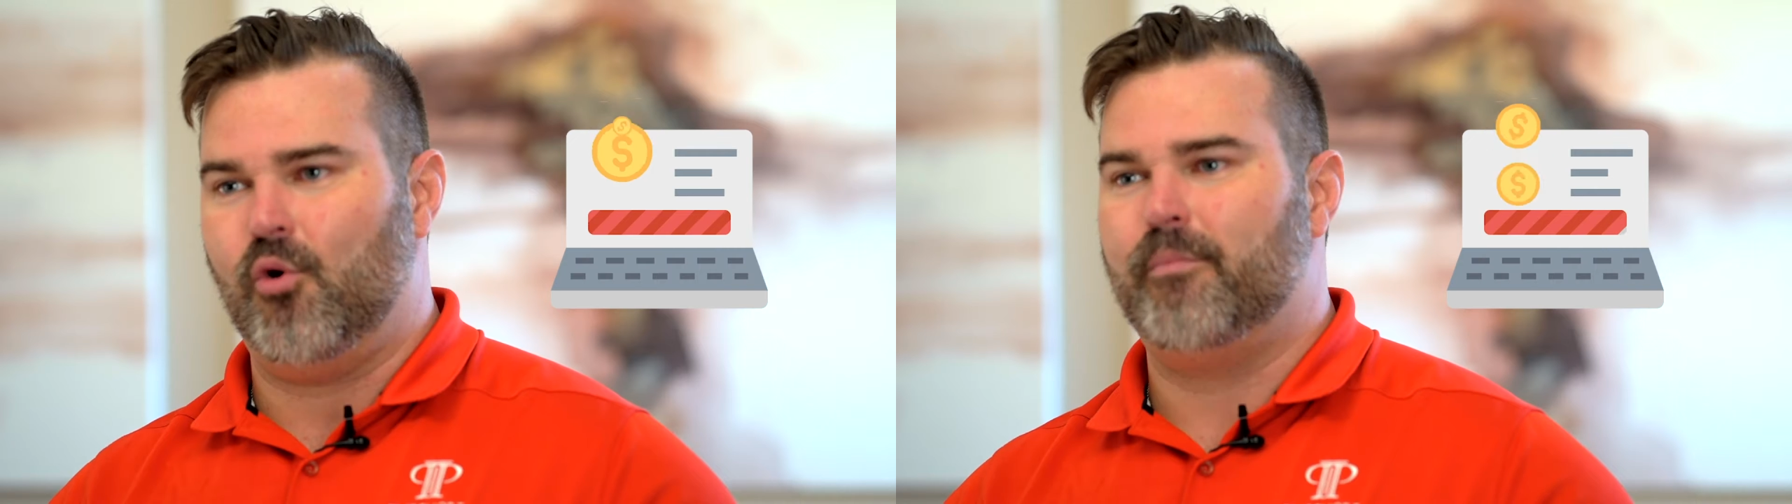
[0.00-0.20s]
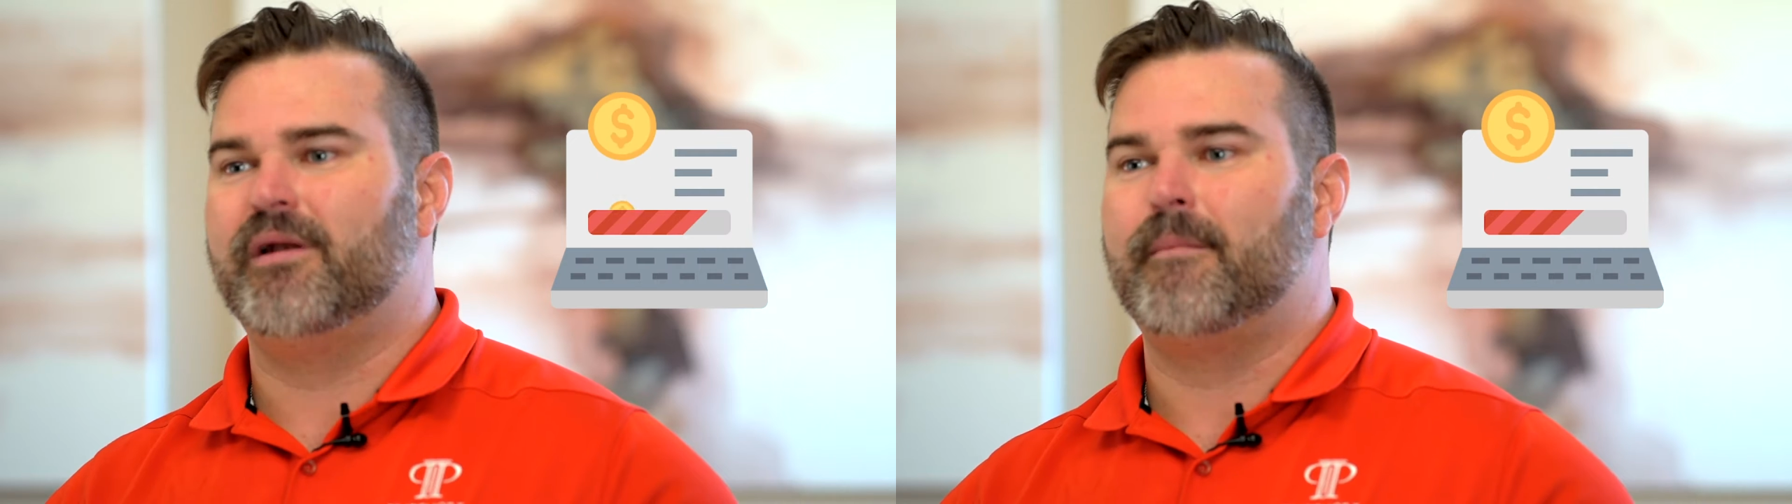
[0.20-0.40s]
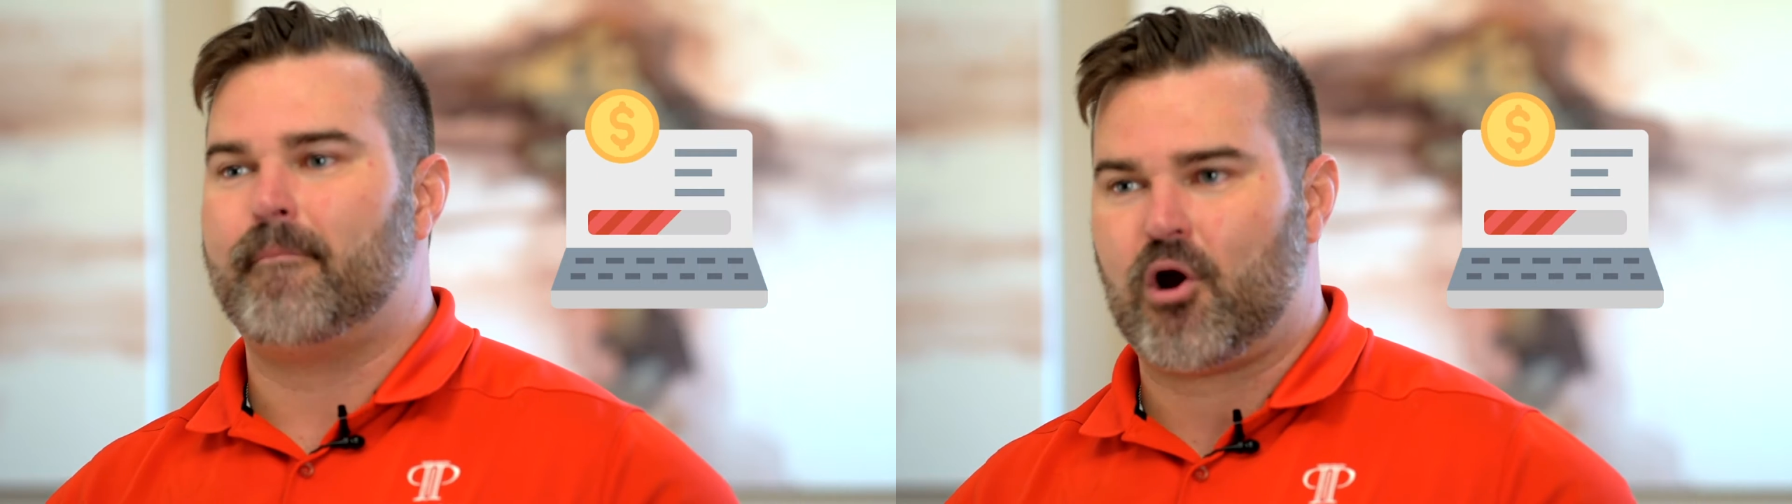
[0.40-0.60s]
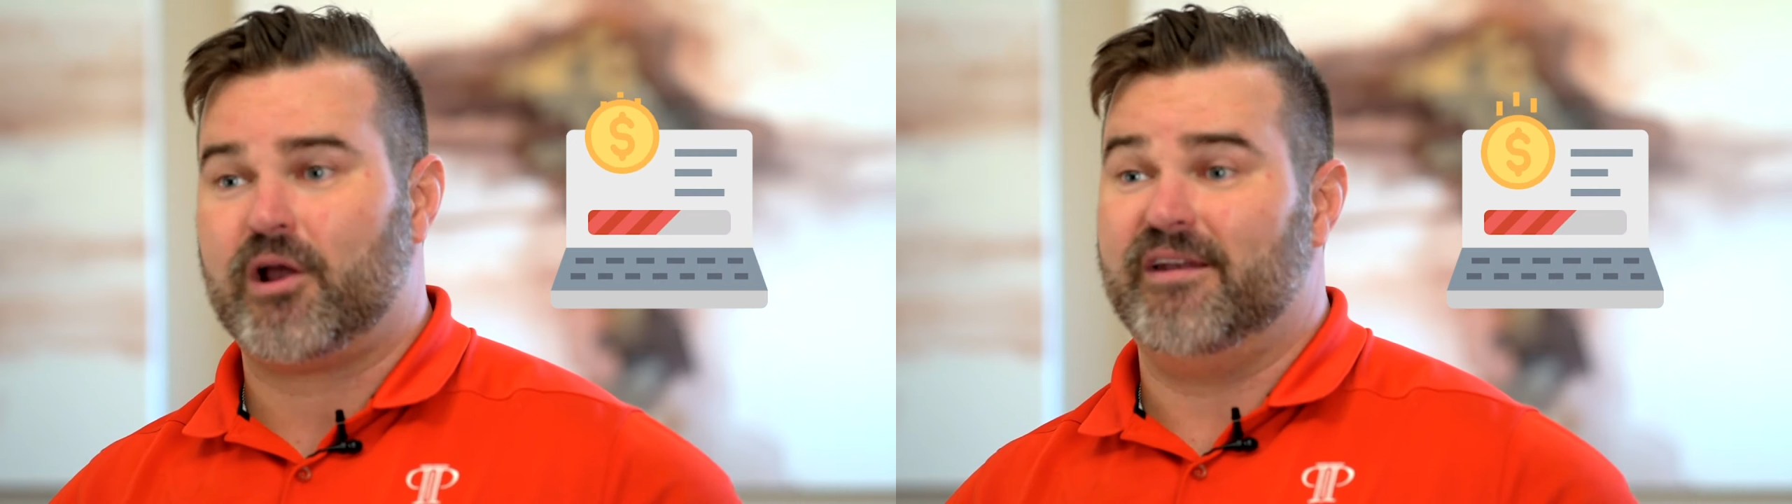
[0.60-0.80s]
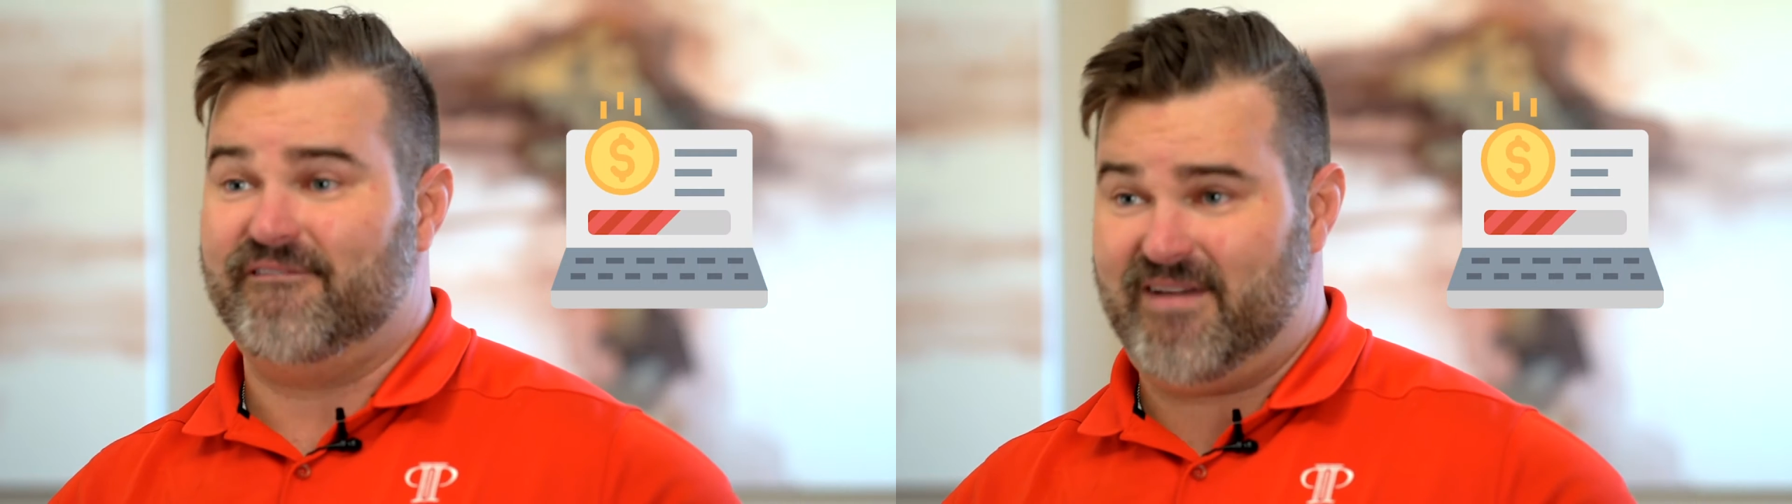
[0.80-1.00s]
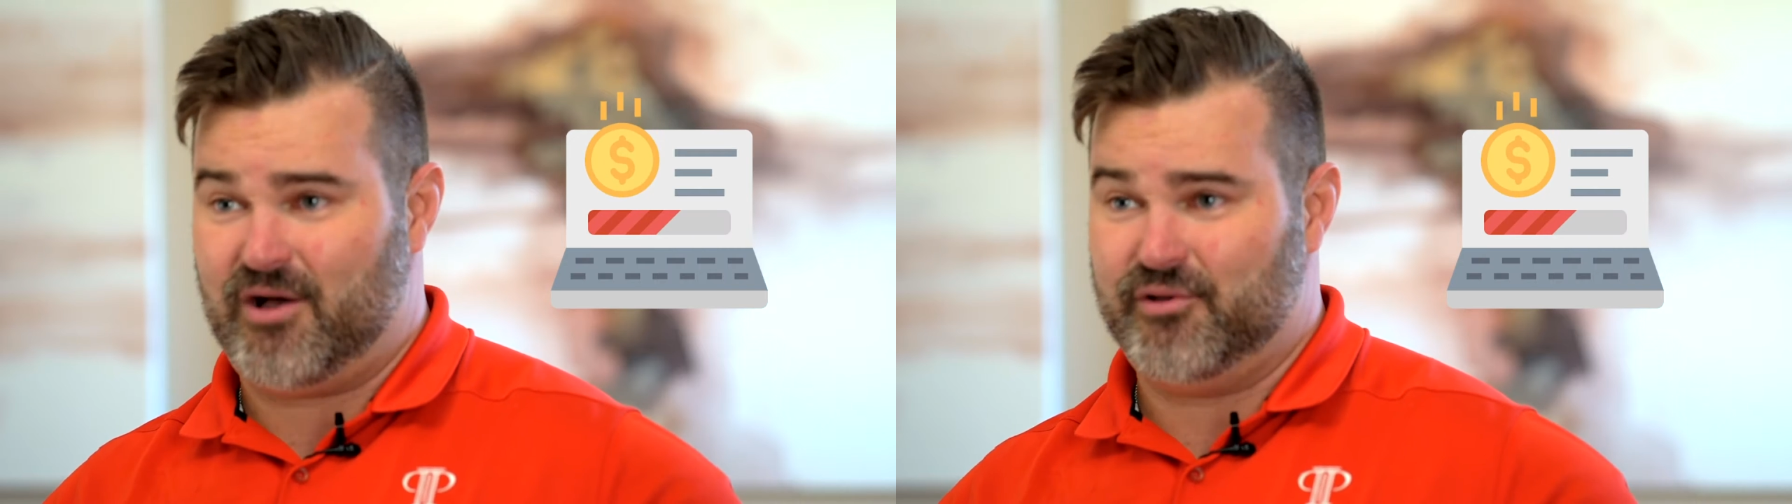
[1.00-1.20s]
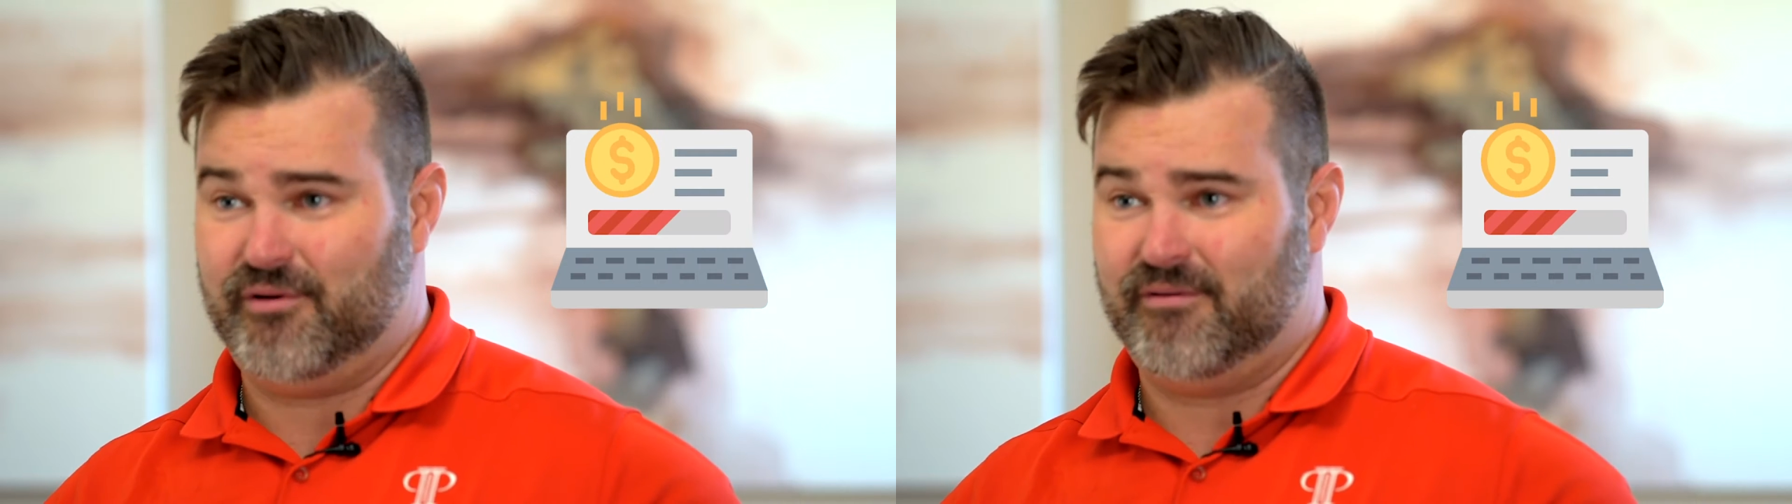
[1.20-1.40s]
open market value.